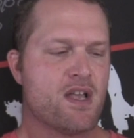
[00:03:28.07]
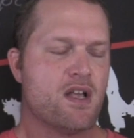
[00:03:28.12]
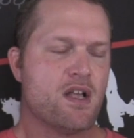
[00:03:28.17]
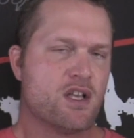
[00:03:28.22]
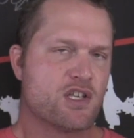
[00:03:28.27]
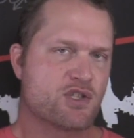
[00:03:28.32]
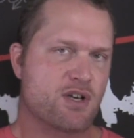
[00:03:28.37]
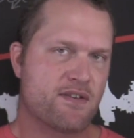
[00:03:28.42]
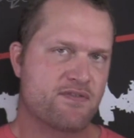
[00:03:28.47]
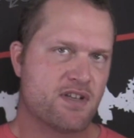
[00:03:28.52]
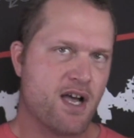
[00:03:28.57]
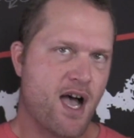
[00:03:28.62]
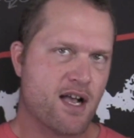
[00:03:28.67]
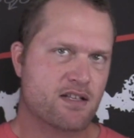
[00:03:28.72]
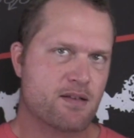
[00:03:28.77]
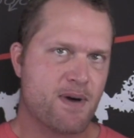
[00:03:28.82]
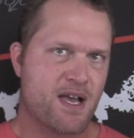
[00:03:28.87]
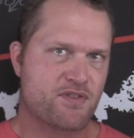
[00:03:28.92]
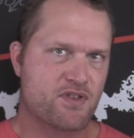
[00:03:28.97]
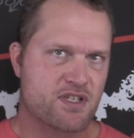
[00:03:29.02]
So I've talked
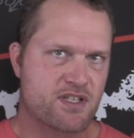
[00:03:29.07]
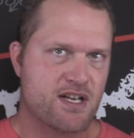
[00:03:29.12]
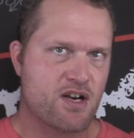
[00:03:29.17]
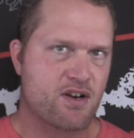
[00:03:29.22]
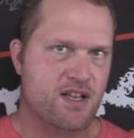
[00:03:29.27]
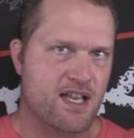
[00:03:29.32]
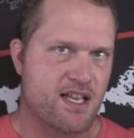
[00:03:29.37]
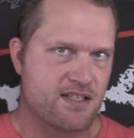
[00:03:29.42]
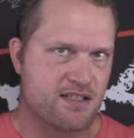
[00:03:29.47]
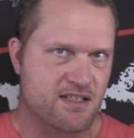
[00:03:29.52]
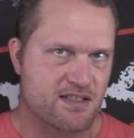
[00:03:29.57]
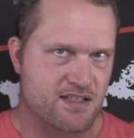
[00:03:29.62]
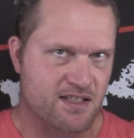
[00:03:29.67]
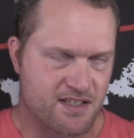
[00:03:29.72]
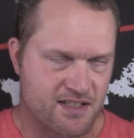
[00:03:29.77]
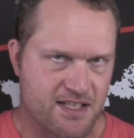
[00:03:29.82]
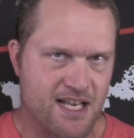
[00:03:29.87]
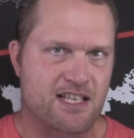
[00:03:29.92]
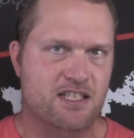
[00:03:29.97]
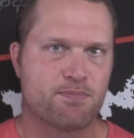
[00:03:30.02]
about the staircase of
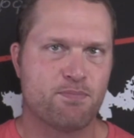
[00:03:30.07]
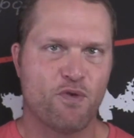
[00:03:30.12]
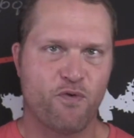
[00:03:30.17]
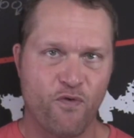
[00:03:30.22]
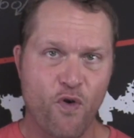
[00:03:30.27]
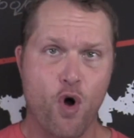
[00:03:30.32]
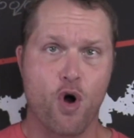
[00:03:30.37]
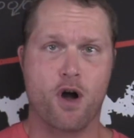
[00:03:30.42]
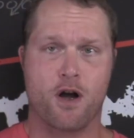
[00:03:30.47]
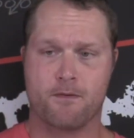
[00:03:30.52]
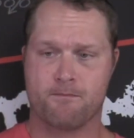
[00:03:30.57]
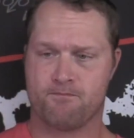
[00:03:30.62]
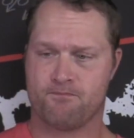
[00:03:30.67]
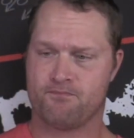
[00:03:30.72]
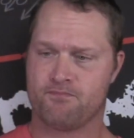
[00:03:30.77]
success before.